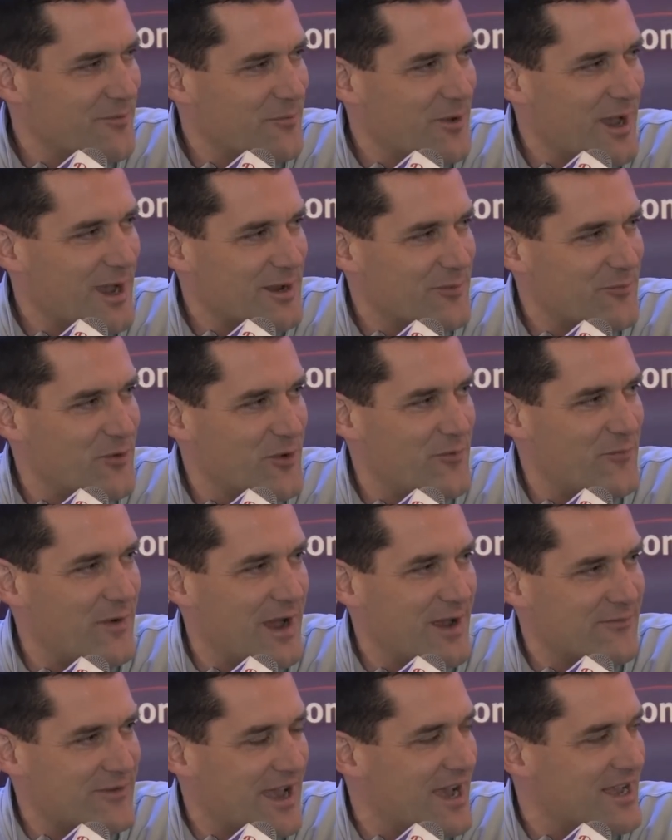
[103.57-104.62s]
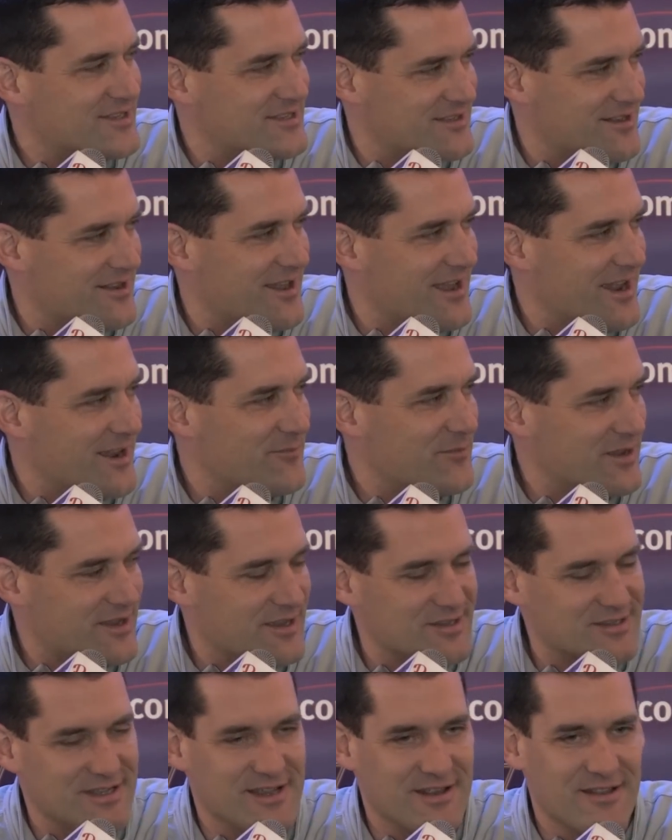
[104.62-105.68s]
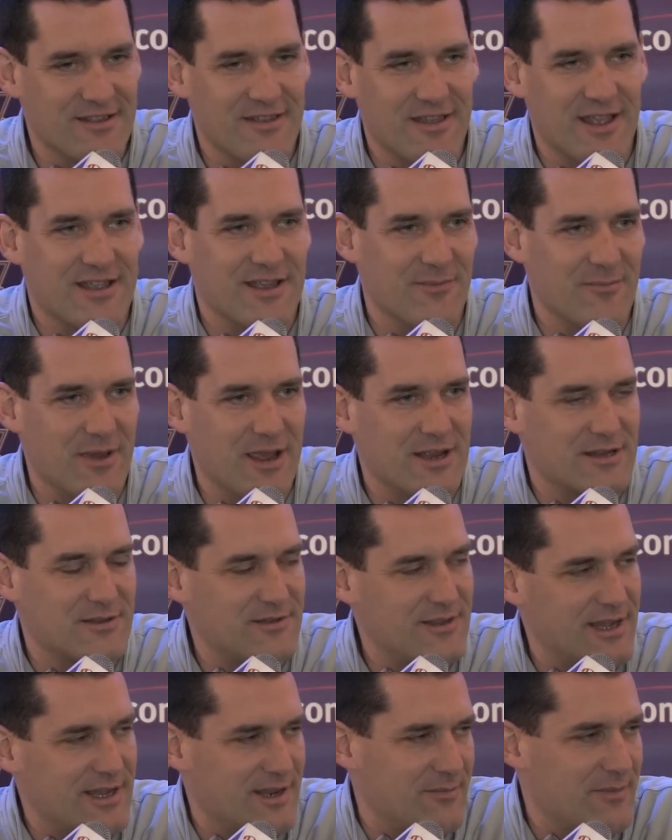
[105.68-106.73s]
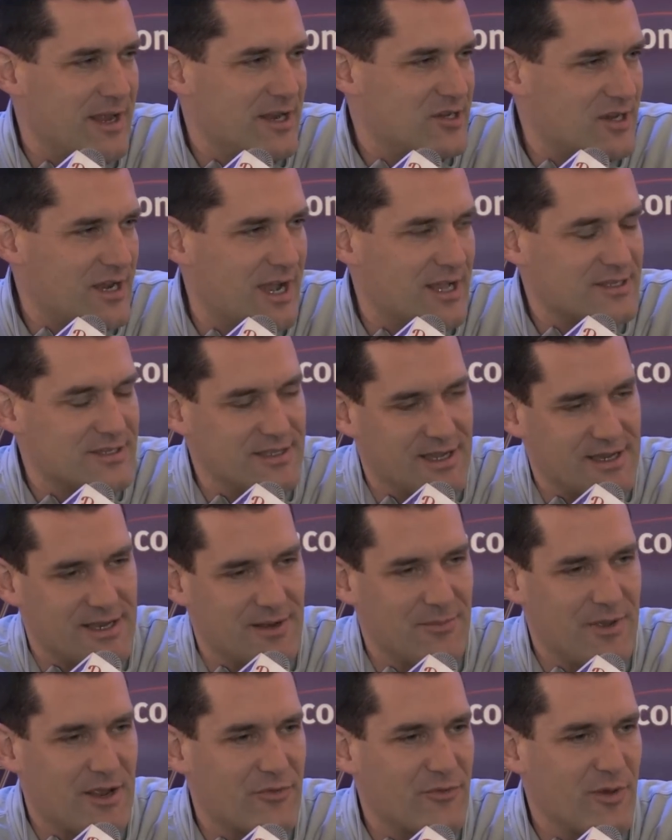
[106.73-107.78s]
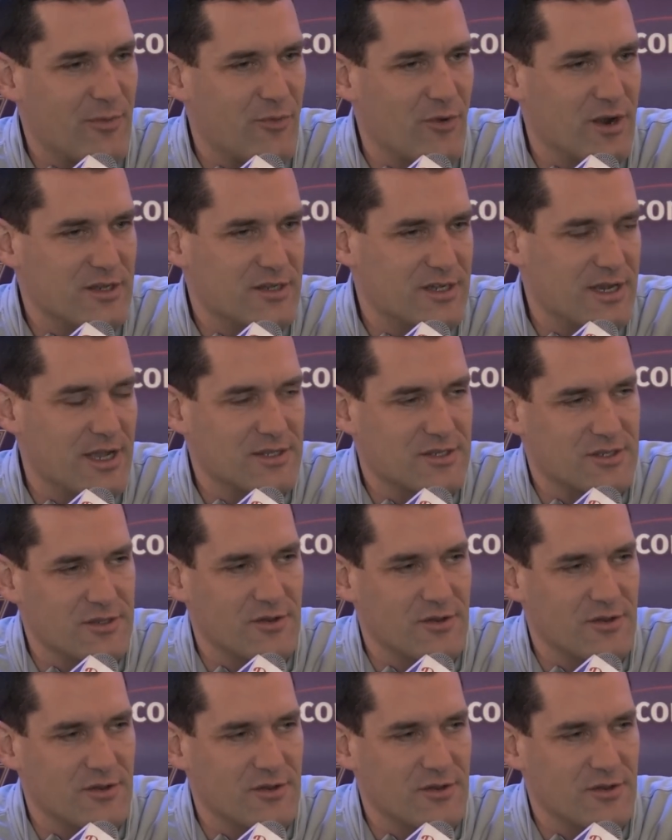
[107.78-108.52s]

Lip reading: back and put five guys in the lane, because they can make shots and they can make three-point shots.